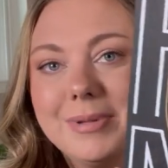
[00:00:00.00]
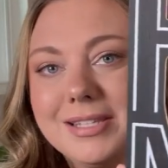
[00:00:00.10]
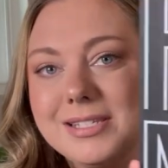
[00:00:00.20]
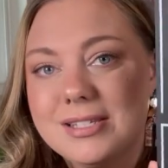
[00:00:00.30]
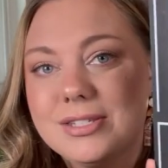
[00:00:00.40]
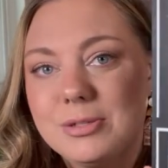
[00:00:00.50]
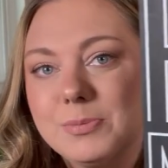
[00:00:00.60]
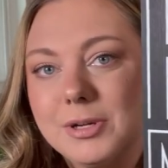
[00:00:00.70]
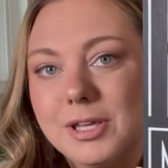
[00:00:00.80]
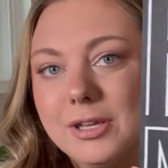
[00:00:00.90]
but this is
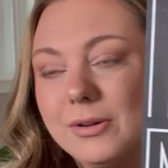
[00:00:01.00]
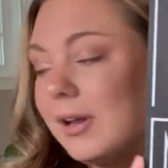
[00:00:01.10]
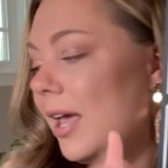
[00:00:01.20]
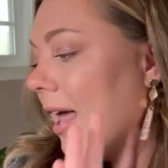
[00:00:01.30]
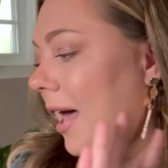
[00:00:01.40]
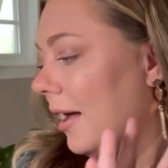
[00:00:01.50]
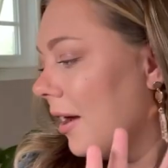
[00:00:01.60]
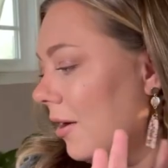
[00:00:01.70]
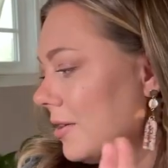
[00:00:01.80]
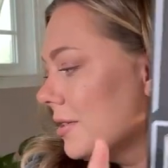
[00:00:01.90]
super cute. And I
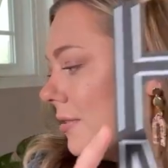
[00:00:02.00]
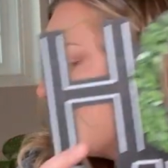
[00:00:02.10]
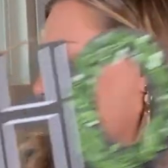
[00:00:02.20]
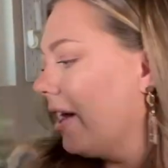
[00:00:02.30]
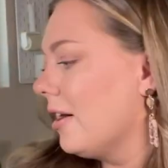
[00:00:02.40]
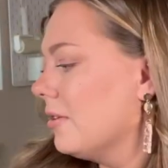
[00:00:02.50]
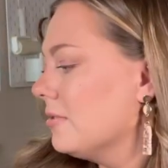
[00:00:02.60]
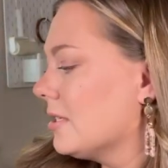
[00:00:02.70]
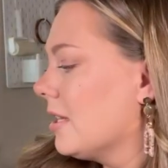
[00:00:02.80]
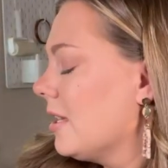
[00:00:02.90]
also found